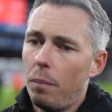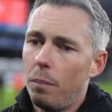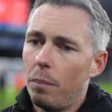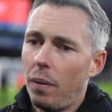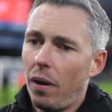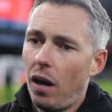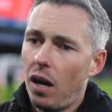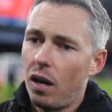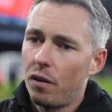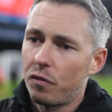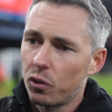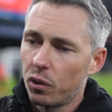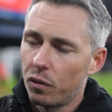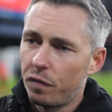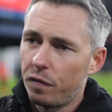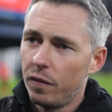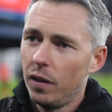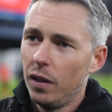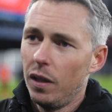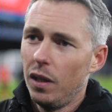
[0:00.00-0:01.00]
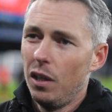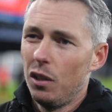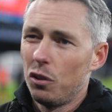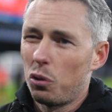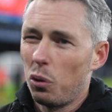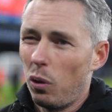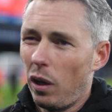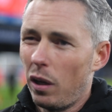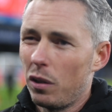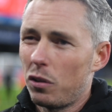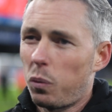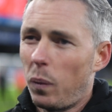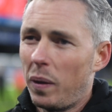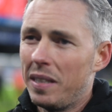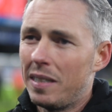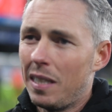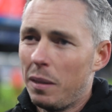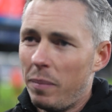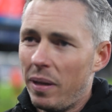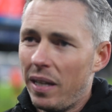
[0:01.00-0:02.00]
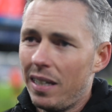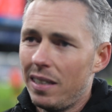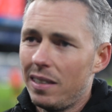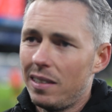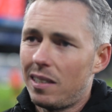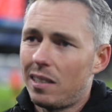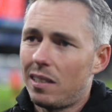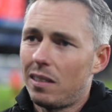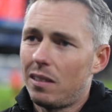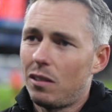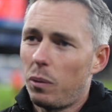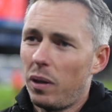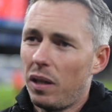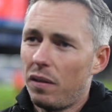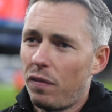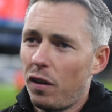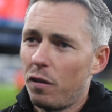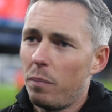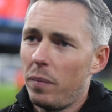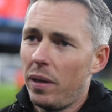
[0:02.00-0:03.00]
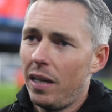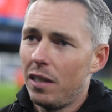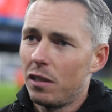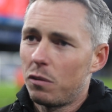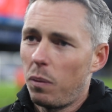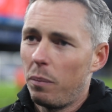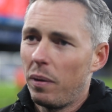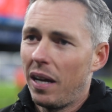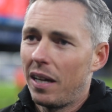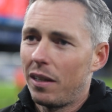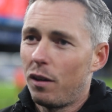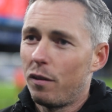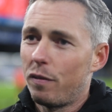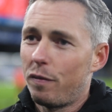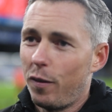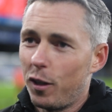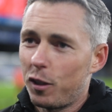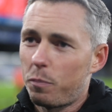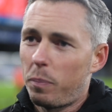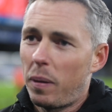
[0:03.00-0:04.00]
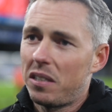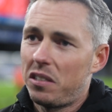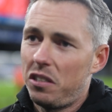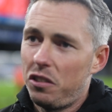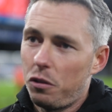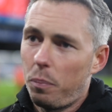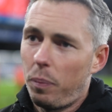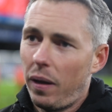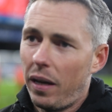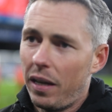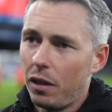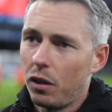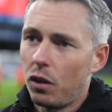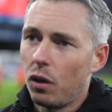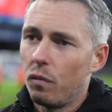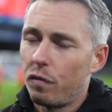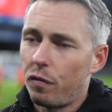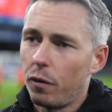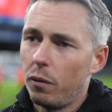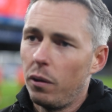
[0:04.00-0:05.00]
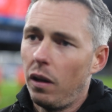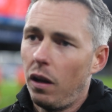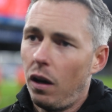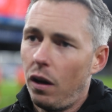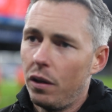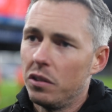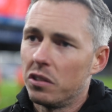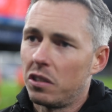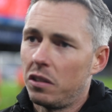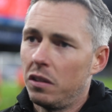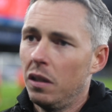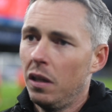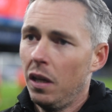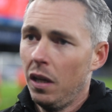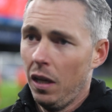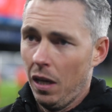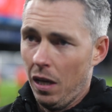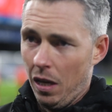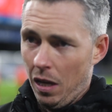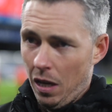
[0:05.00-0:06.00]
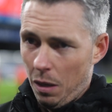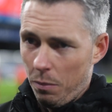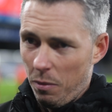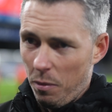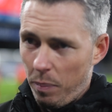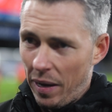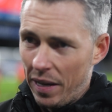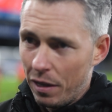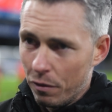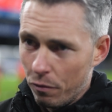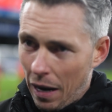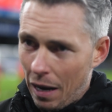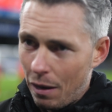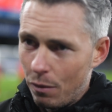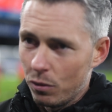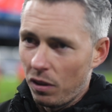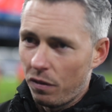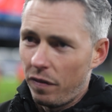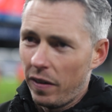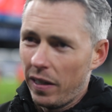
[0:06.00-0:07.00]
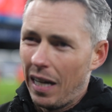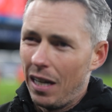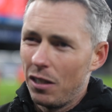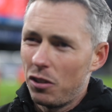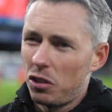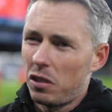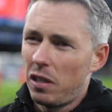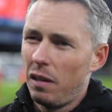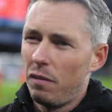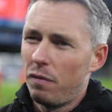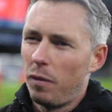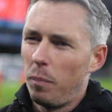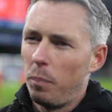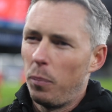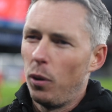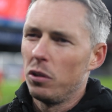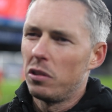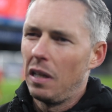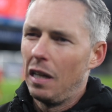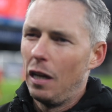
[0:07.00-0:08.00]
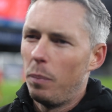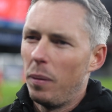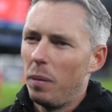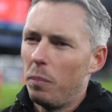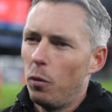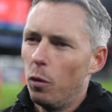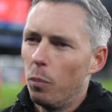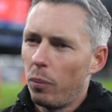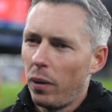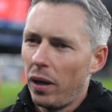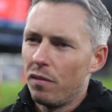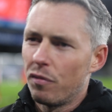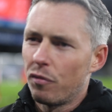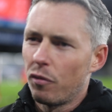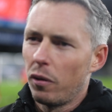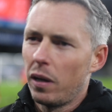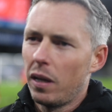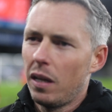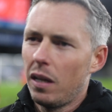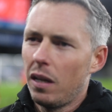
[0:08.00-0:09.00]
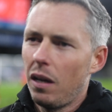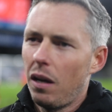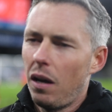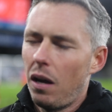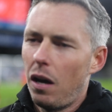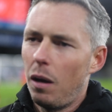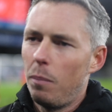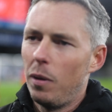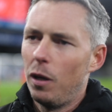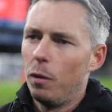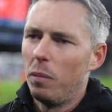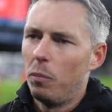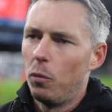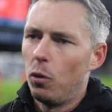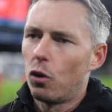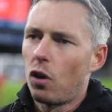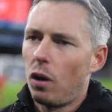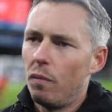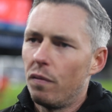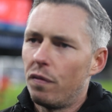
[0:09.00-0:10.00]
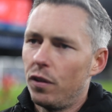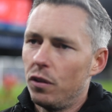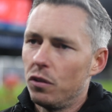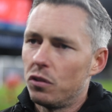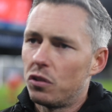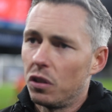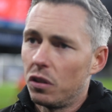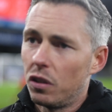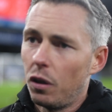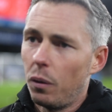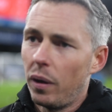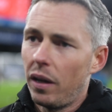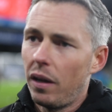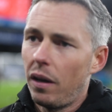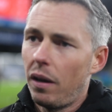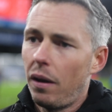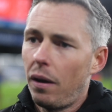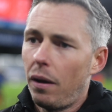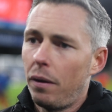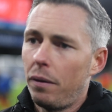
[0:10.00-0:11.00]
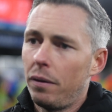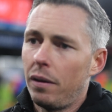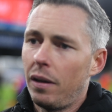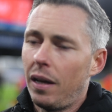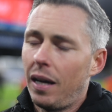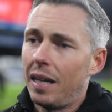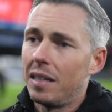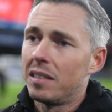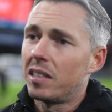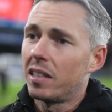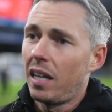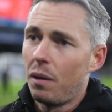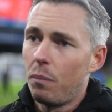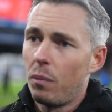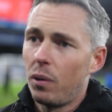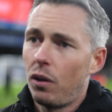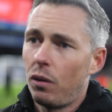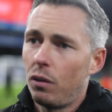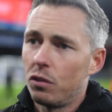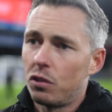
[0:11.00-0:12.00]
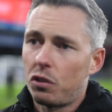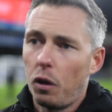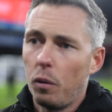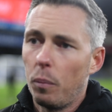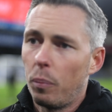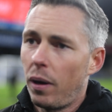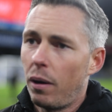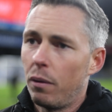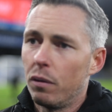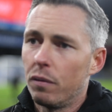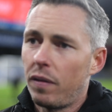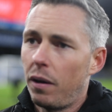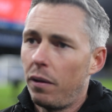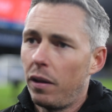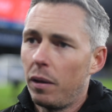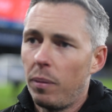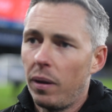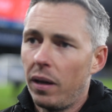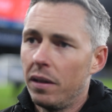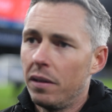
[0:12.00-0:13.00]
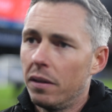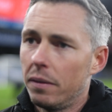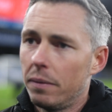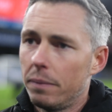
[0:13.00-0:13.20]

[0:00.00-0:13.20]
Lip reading: But after sort of like 20 minutes, 25 minutes, when we had our first passage of play that got through the lines and we played around, I think that just gives the boys a little bit more bravery, a little bit more confidence to do it. And as the game went on, I was so proud of how they played.